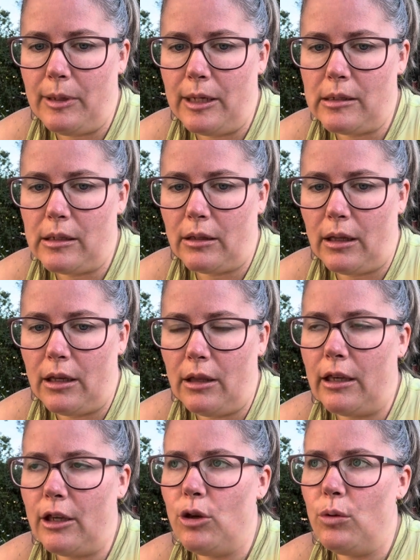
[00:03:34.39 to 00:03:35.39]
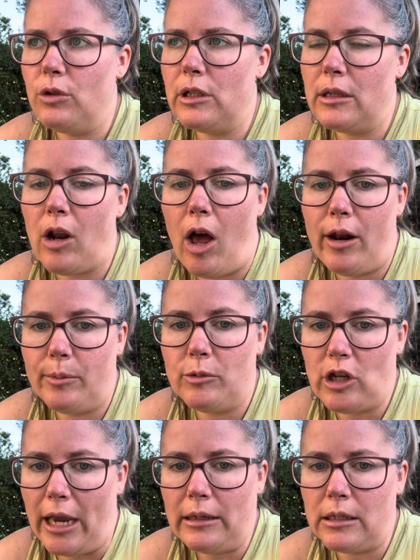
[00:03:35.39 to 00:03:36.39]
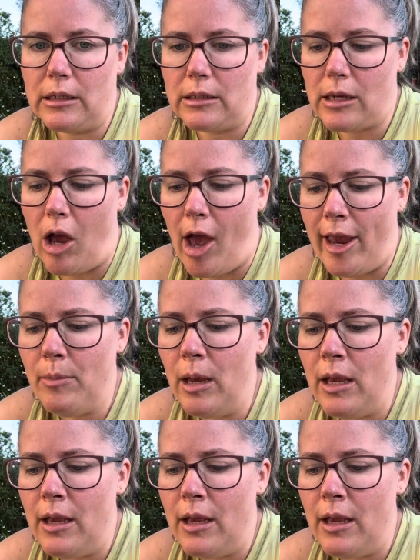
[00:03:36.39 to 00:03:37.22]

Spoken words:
basically like you did not object in time,